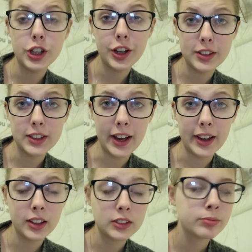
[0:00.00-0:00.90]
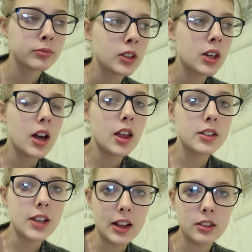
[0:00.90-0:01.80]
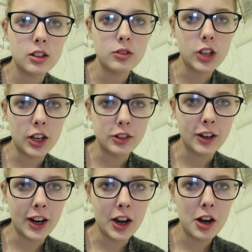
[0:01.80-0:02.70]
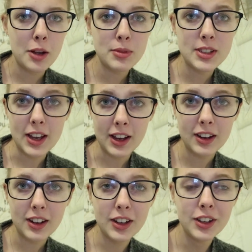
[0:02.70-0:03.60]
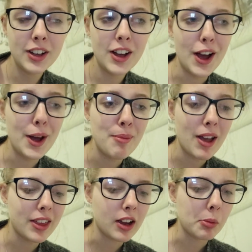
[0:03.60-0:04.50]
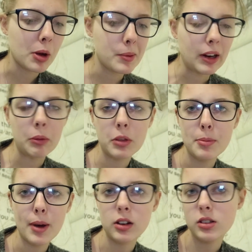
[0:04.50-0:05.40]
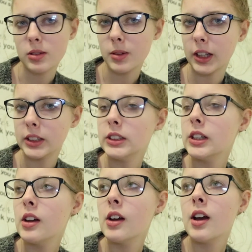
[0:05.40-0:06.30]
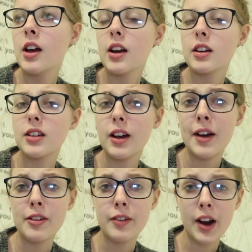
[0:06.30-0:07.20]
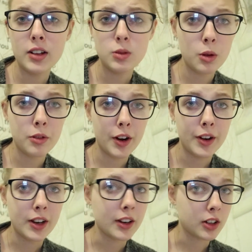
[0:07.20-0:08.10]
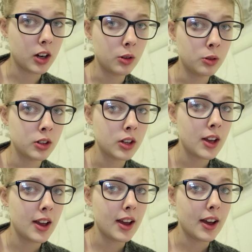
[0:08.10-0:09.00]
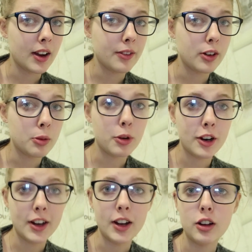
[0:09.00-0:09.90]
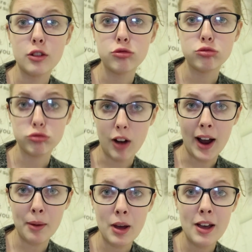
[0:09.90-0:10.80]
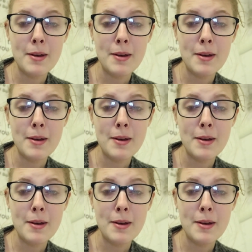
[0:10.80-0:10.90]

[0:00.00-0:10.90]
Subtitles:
Tuesday, the 10th of January. I'm sick. I think I'm coming down with a bug or something because I have a very sore throat and a cold. And I feel pretty crap.